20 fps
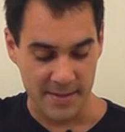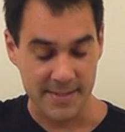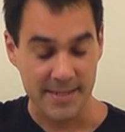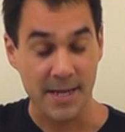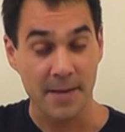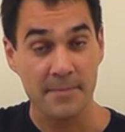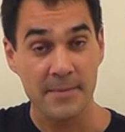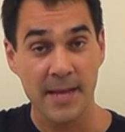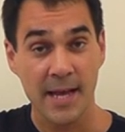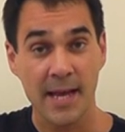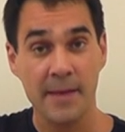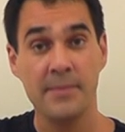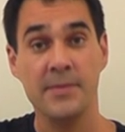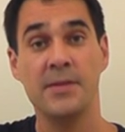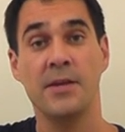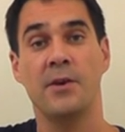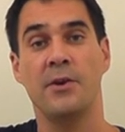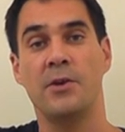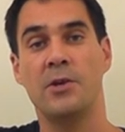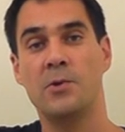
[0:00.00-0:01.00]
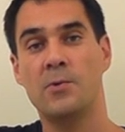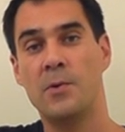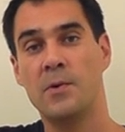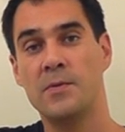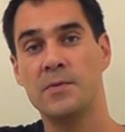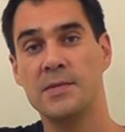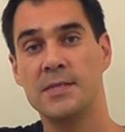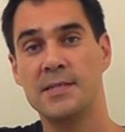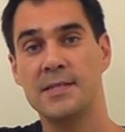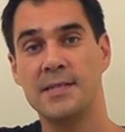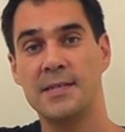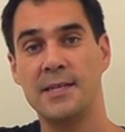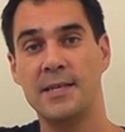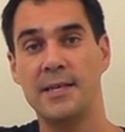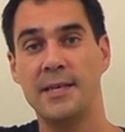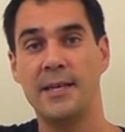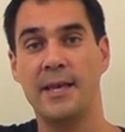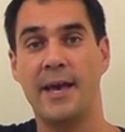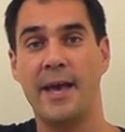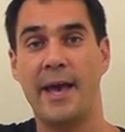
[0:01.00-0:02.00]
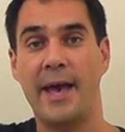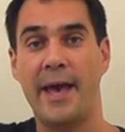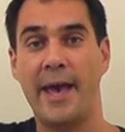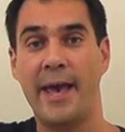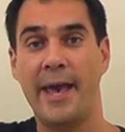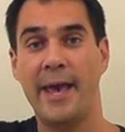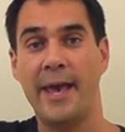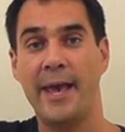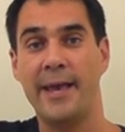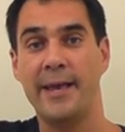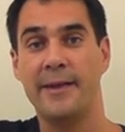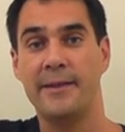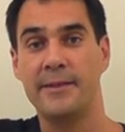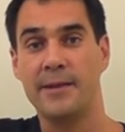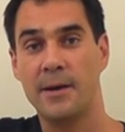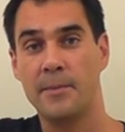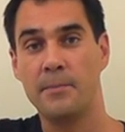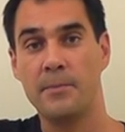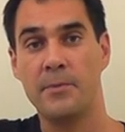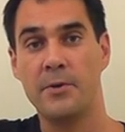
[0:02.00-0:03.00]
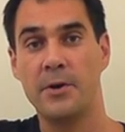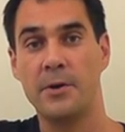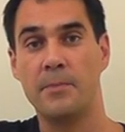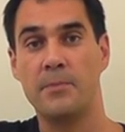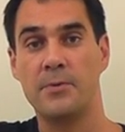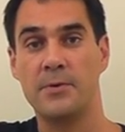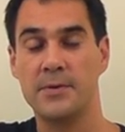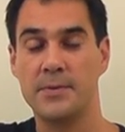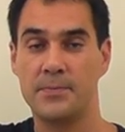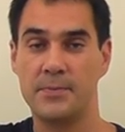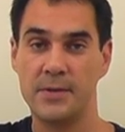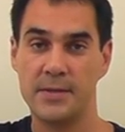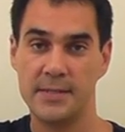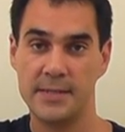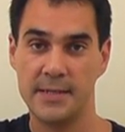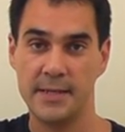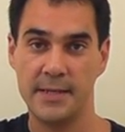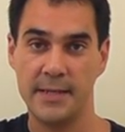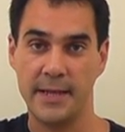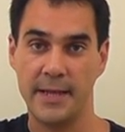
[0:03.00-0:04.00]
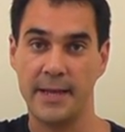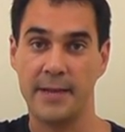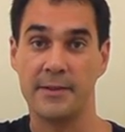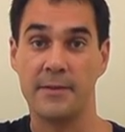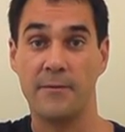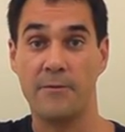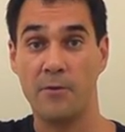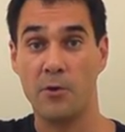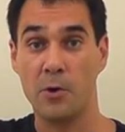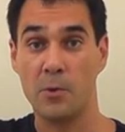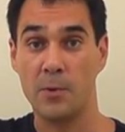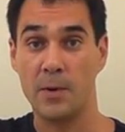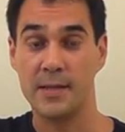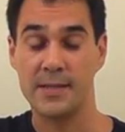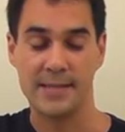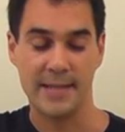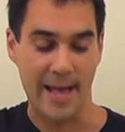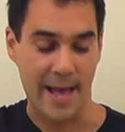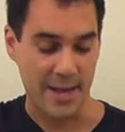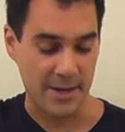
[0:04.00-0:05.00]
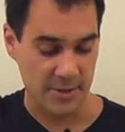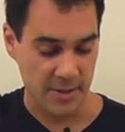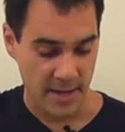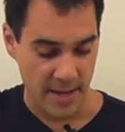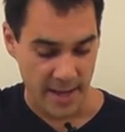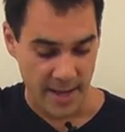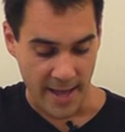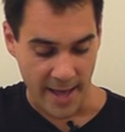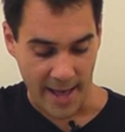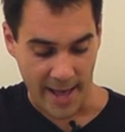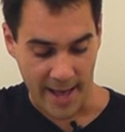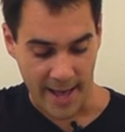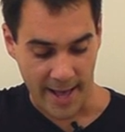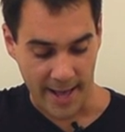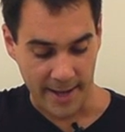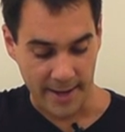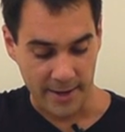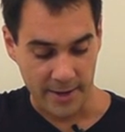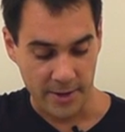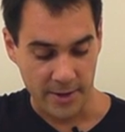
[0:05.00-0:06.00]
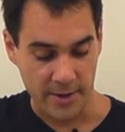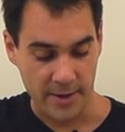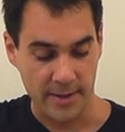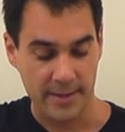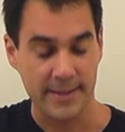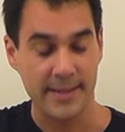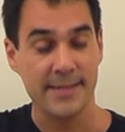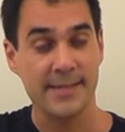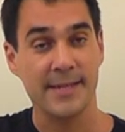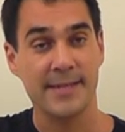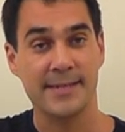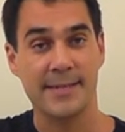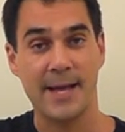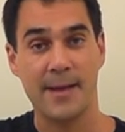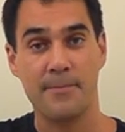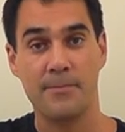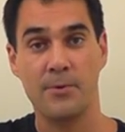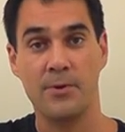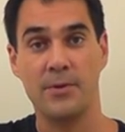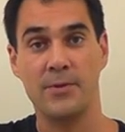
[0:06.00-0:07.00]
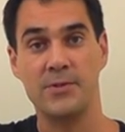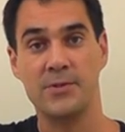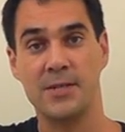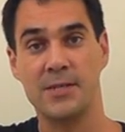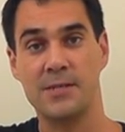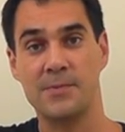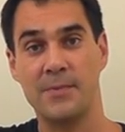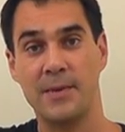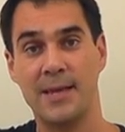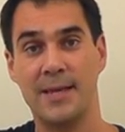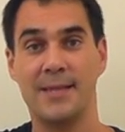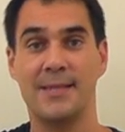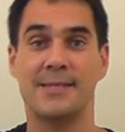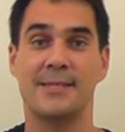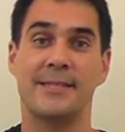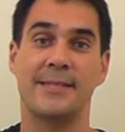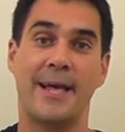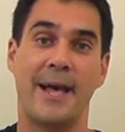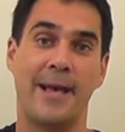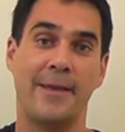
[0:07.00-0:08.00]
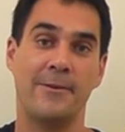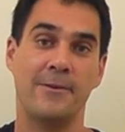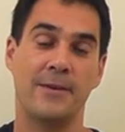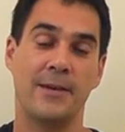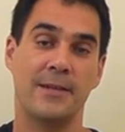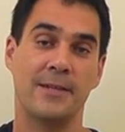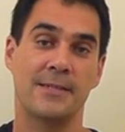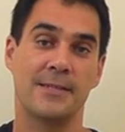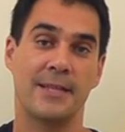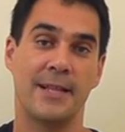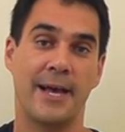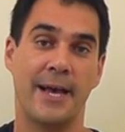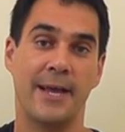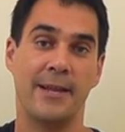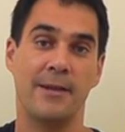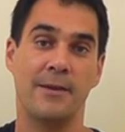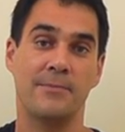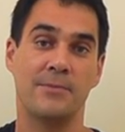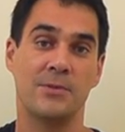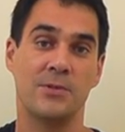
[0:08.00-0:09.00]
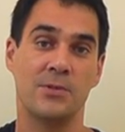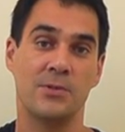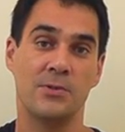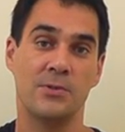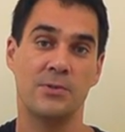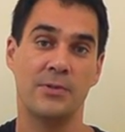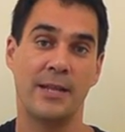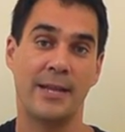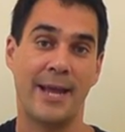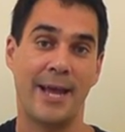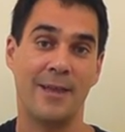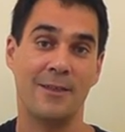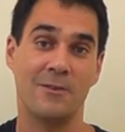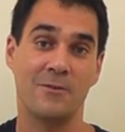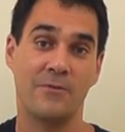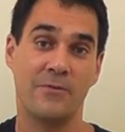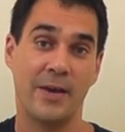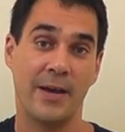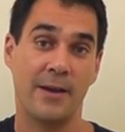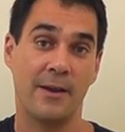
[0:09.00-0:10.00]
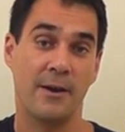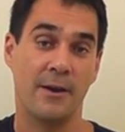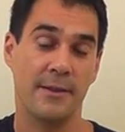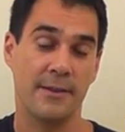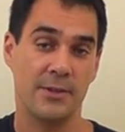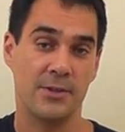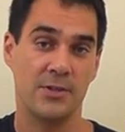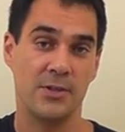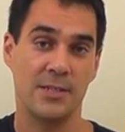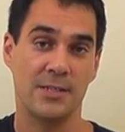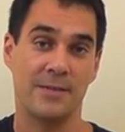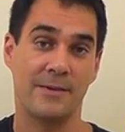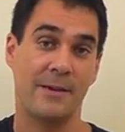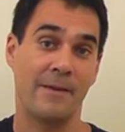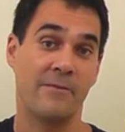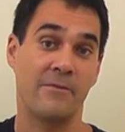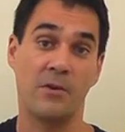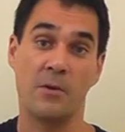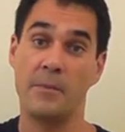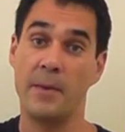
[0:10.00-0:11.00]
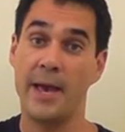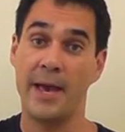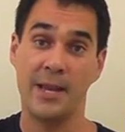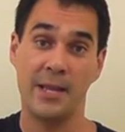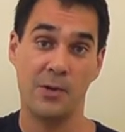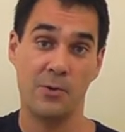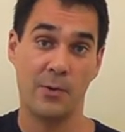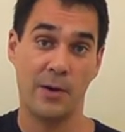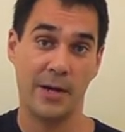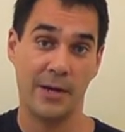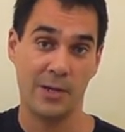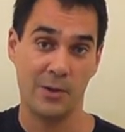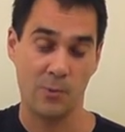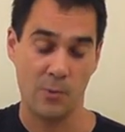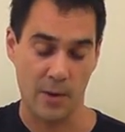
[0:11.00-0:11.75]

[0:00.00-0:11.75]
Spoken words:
Sometimes you won't see a number preceding the forward slash. And this example just means that you can slide up to the 9th fret on the G string from anywhere you